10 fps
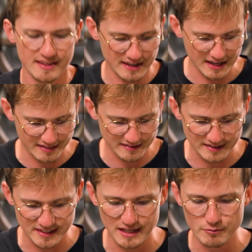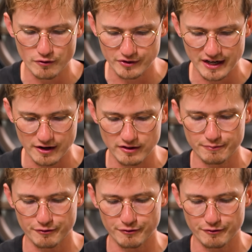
that I think the team over at Airlift